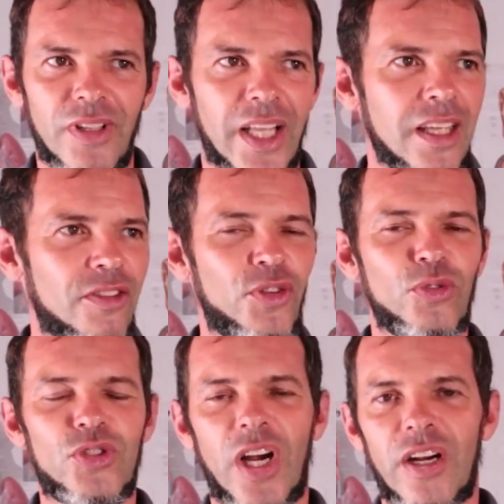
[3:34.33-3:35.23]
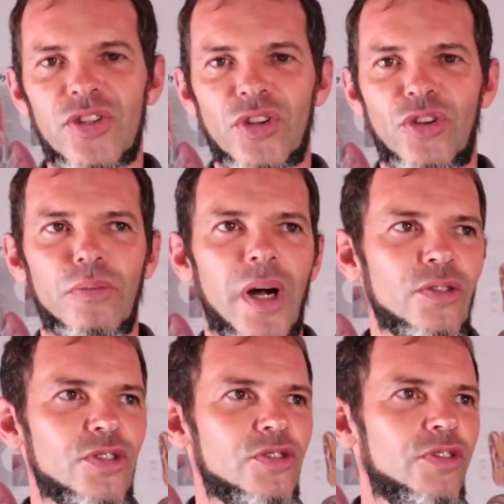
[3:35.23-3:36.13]
Like if you're charging your
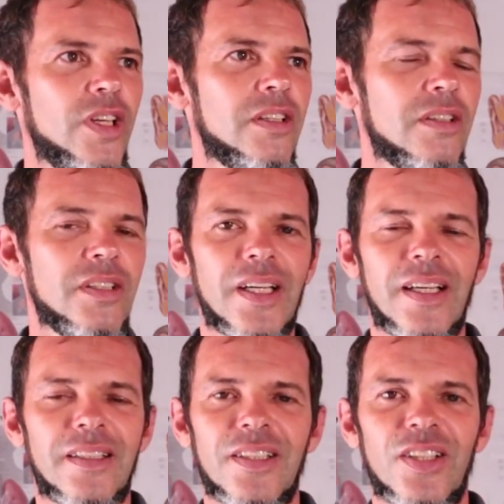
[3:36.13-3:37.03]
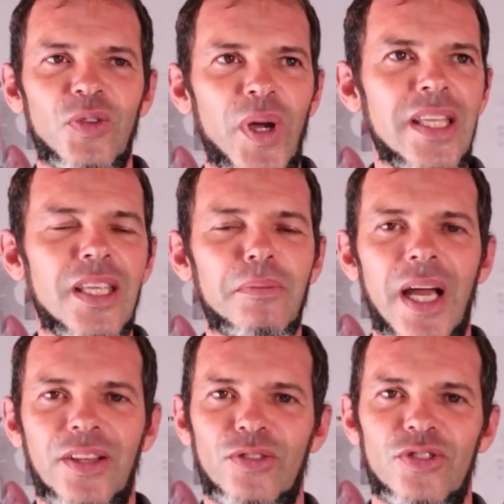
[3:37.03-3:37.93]
mouth fill at 20
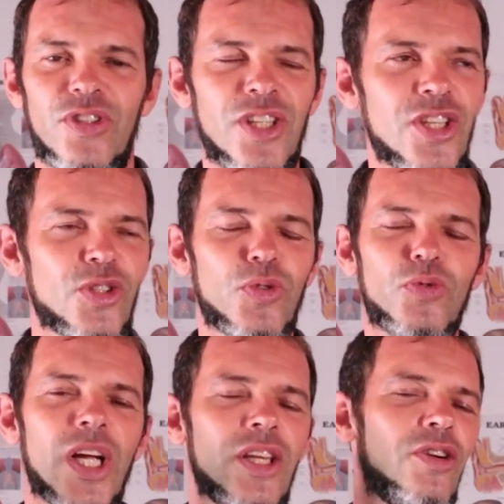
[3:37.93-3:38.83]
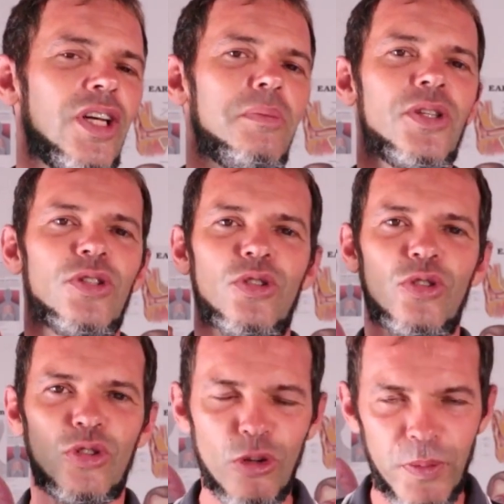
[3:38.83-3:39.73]
meters, this is already going to be
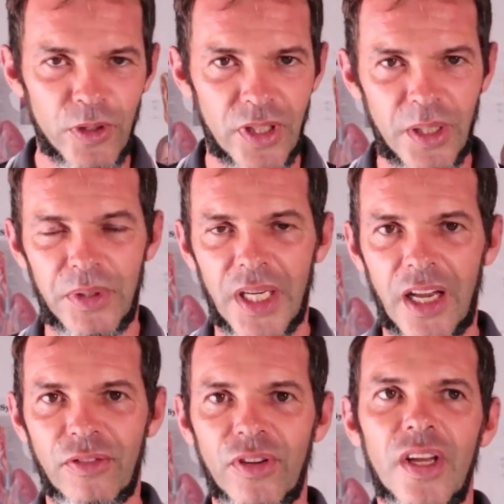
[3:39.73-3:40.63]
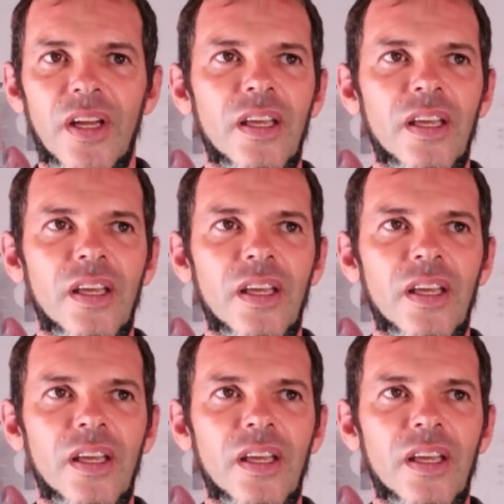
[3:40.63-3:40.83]
super deep dive.